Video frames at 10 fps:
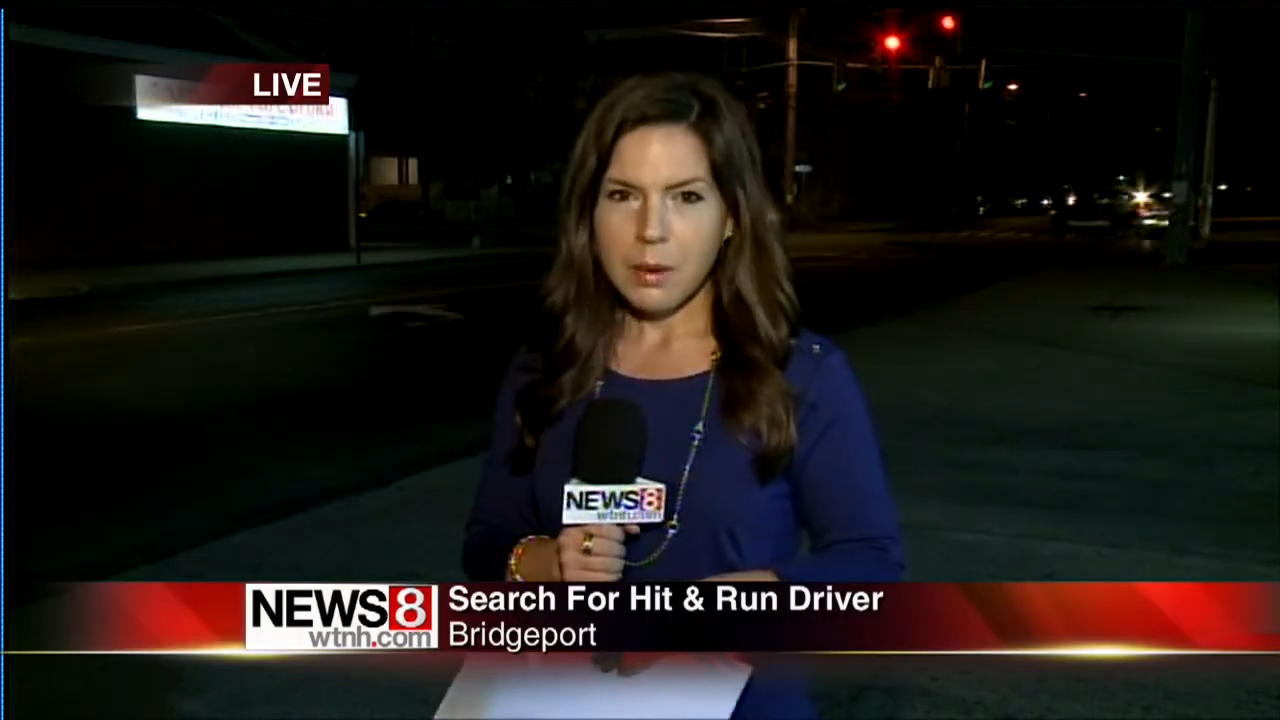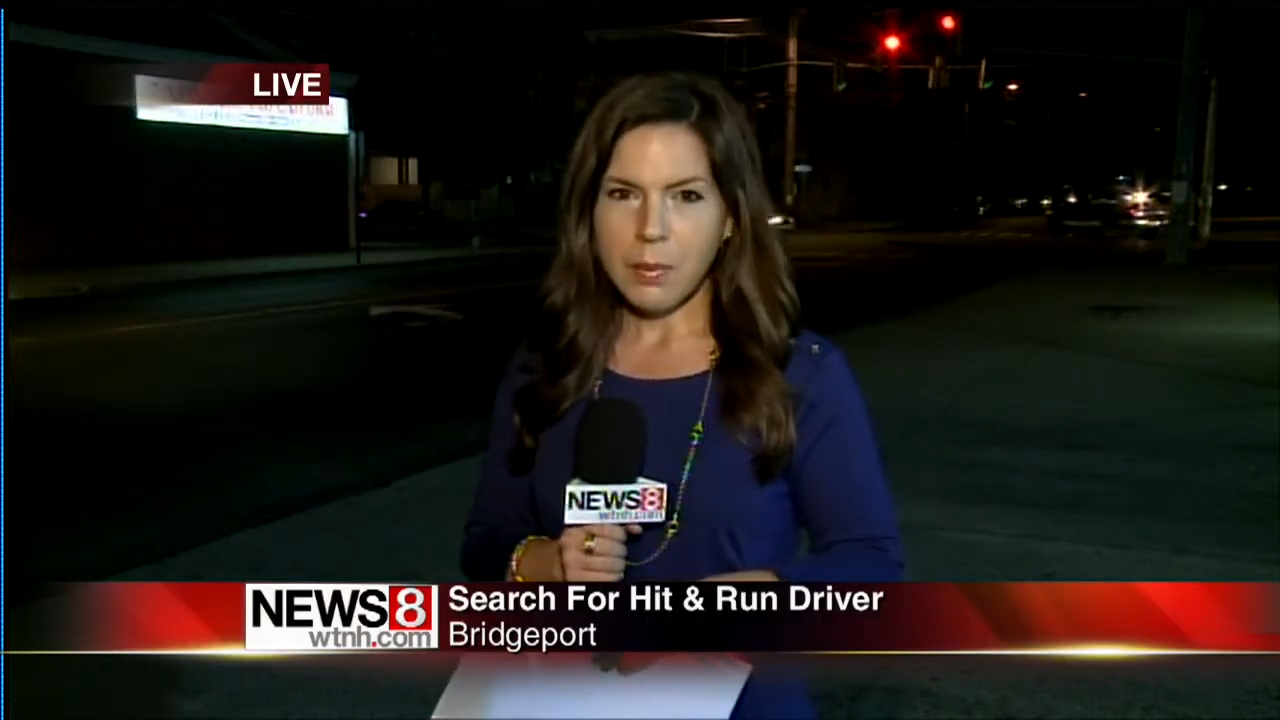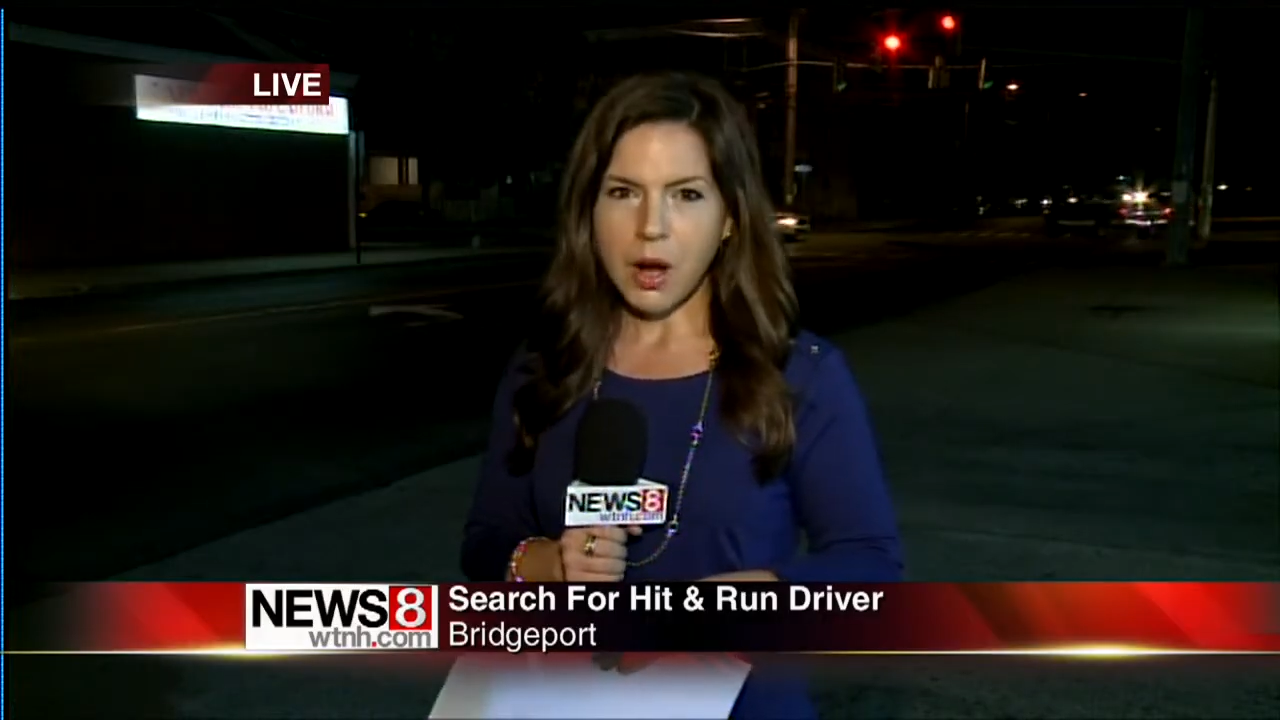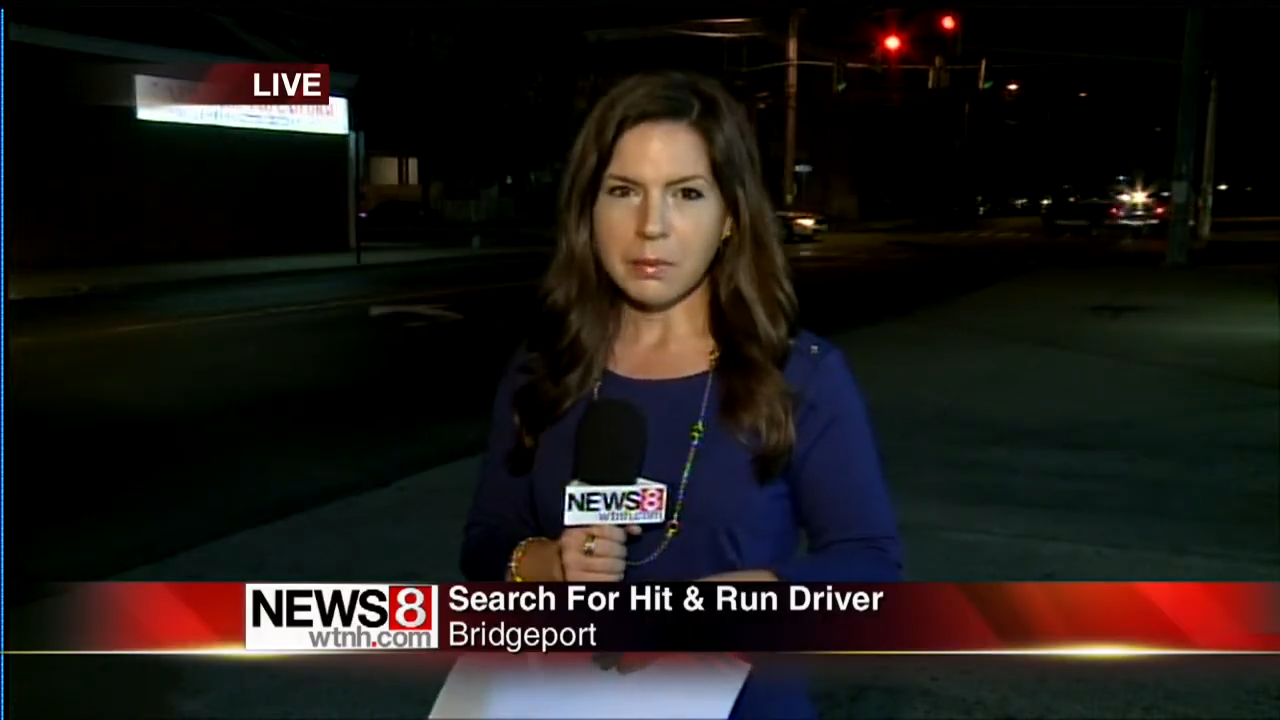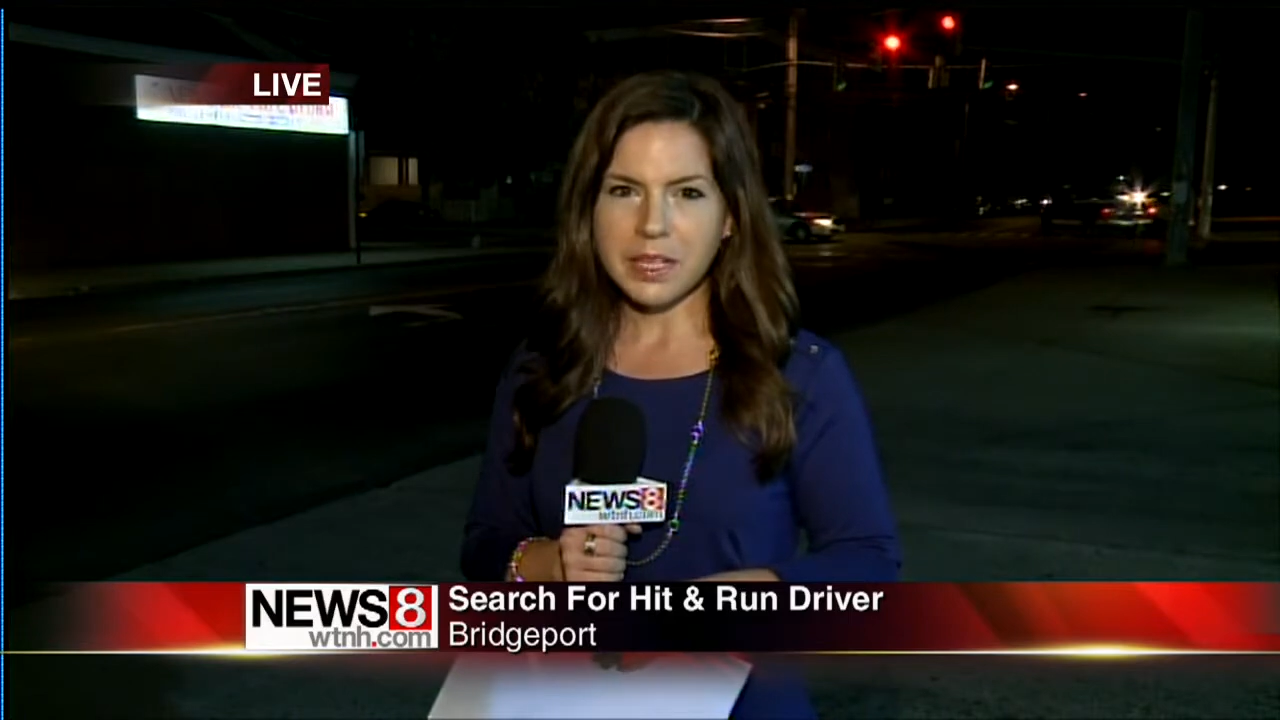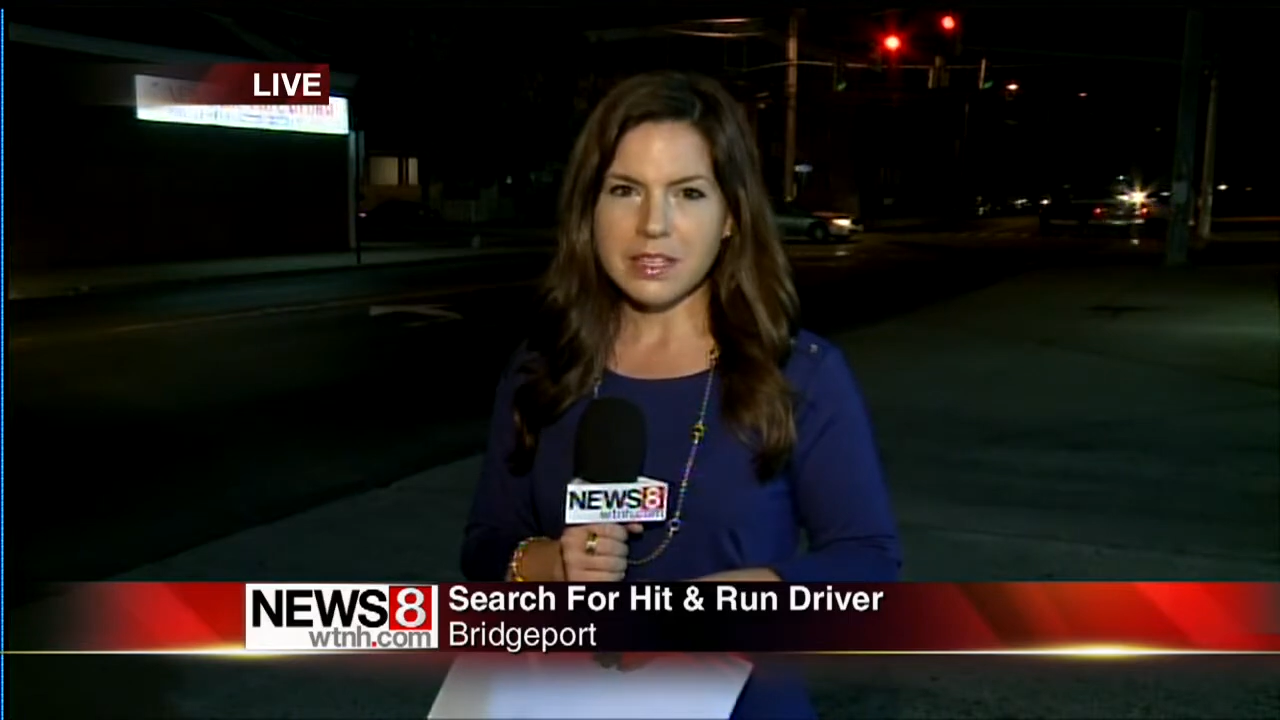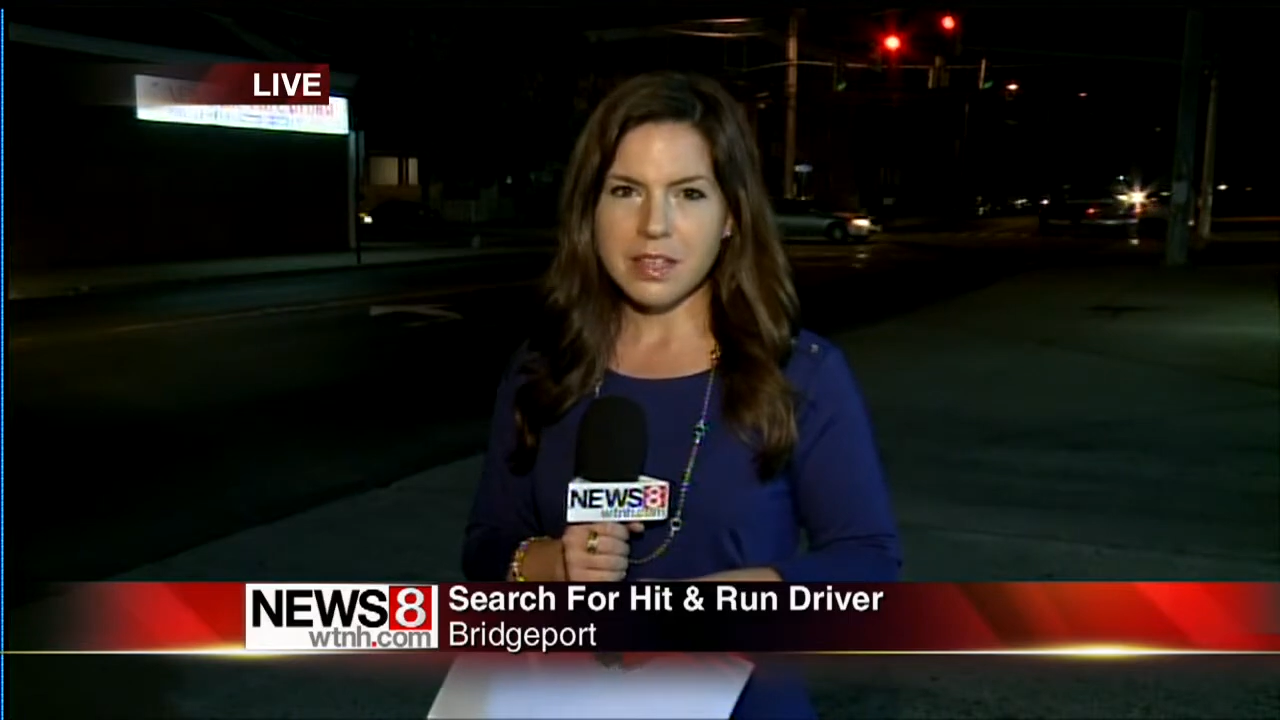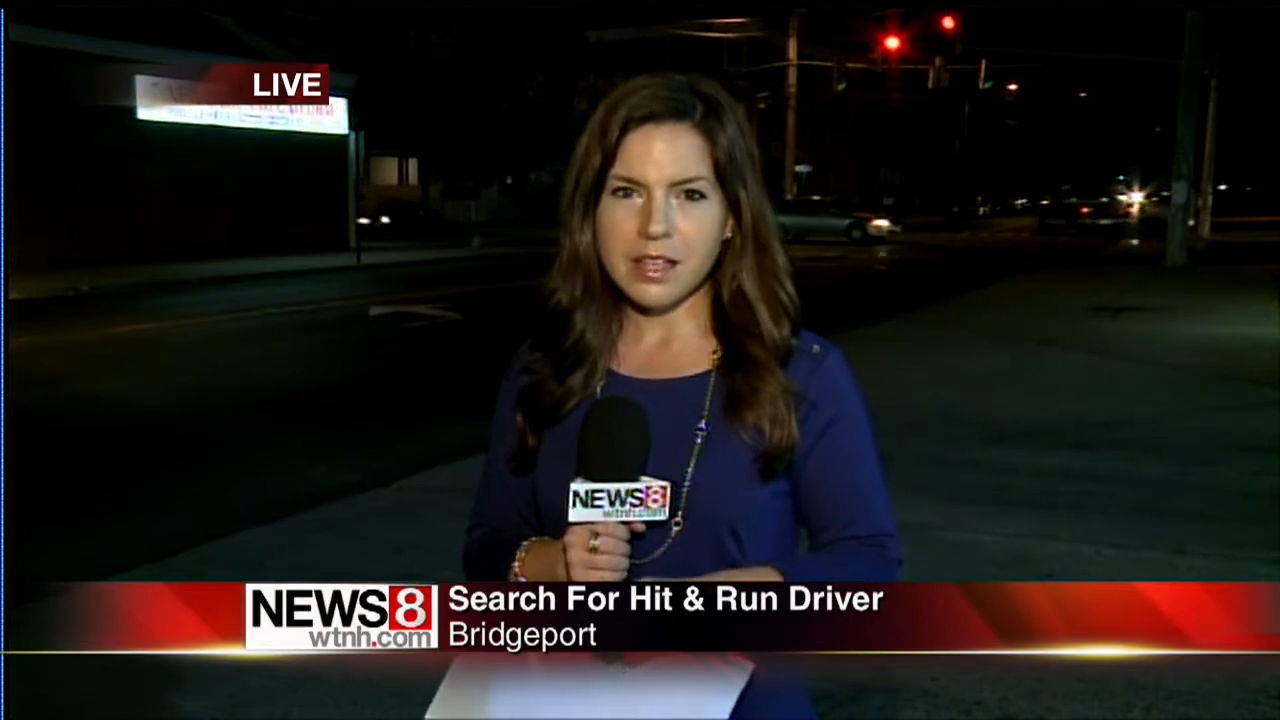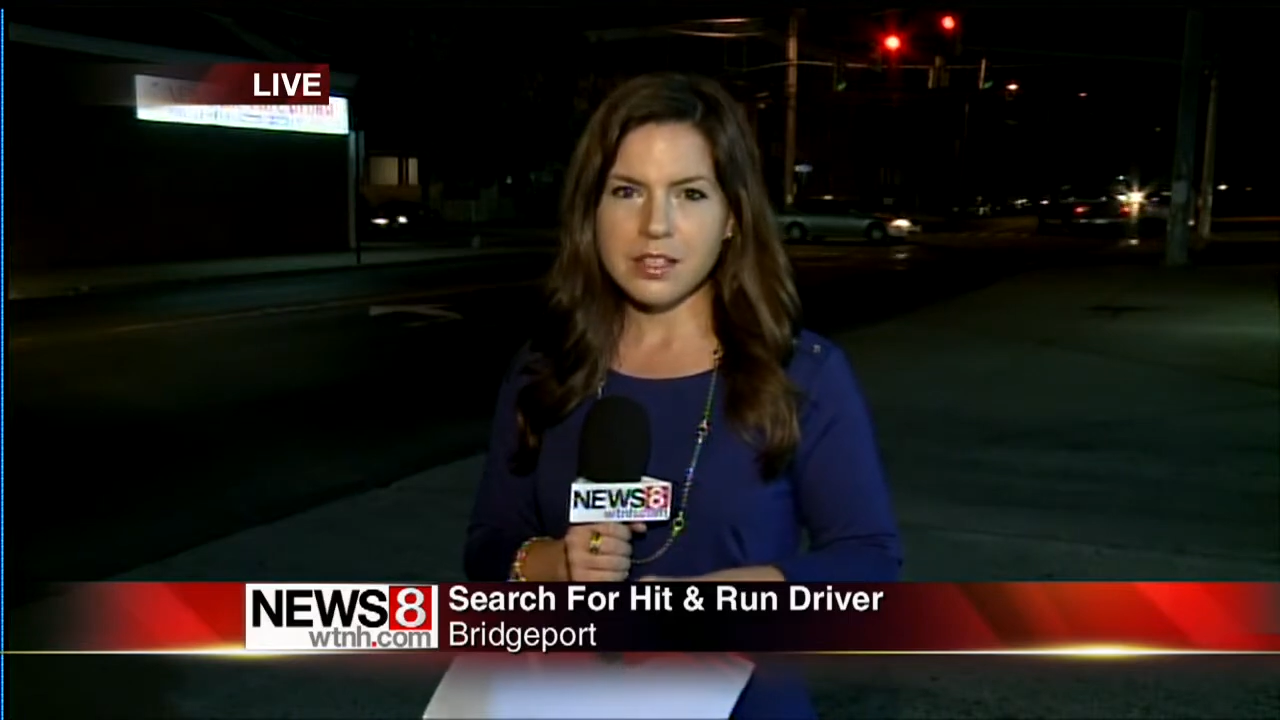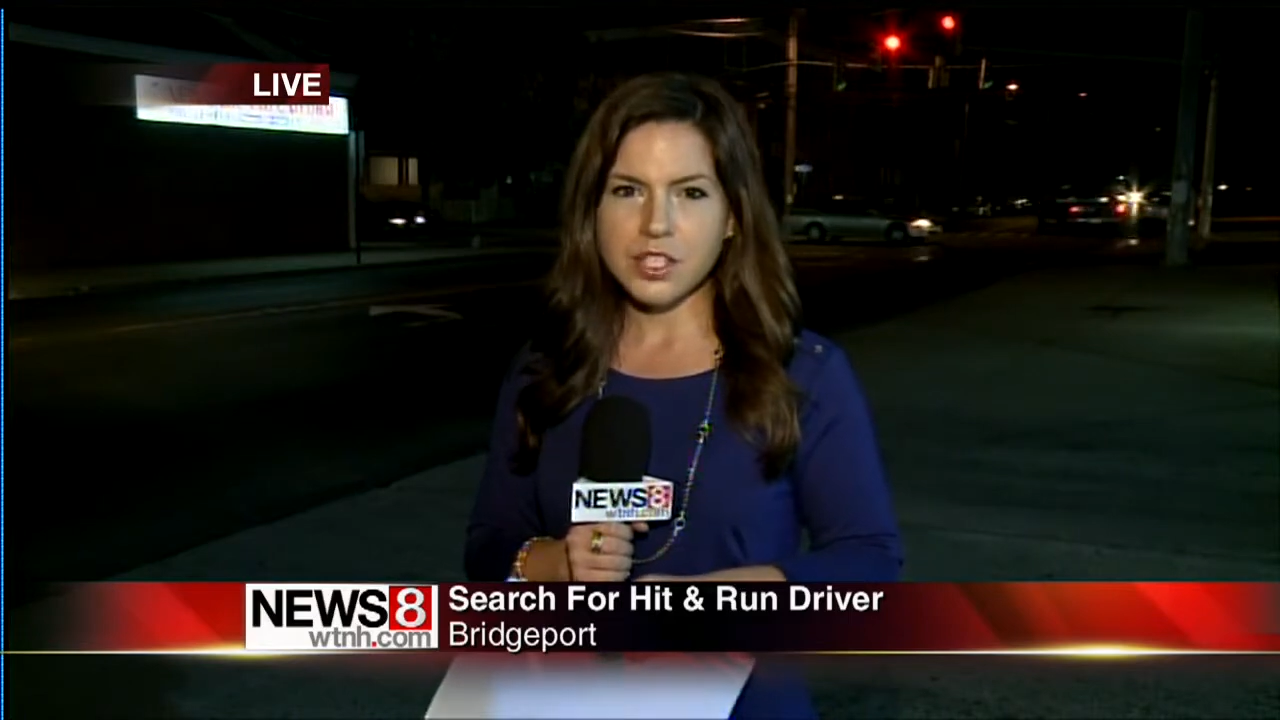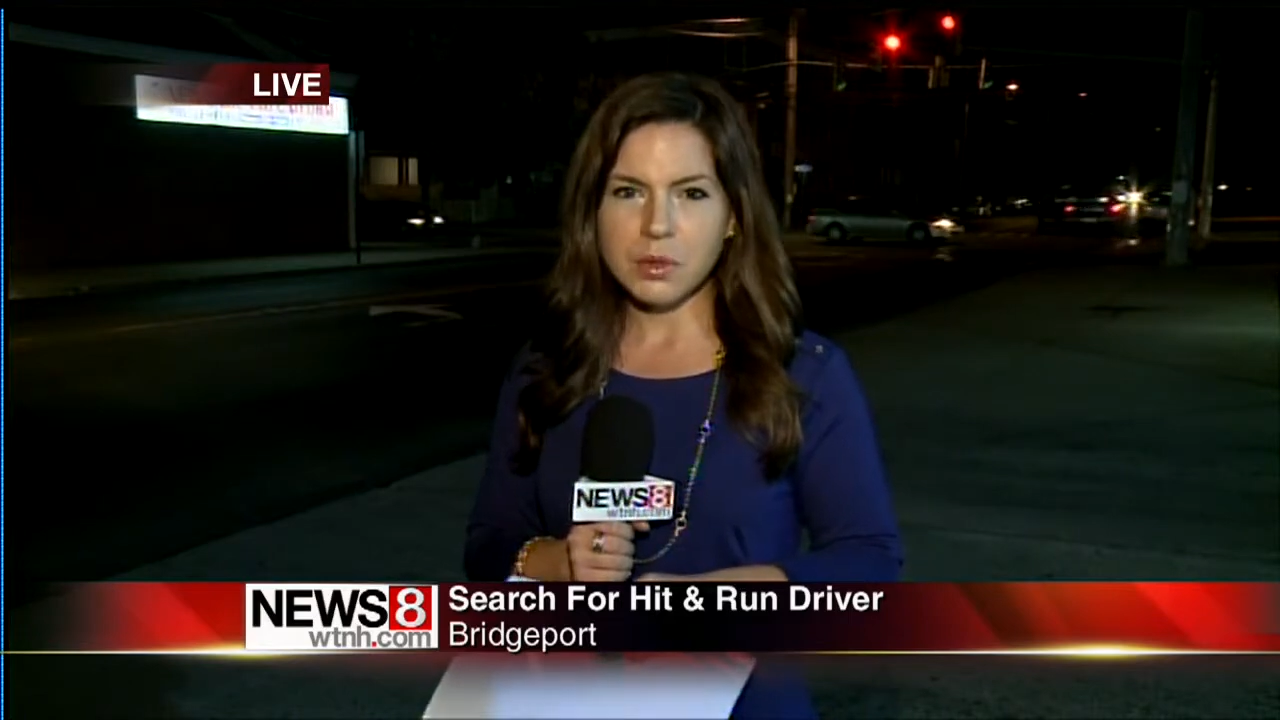Parmalee says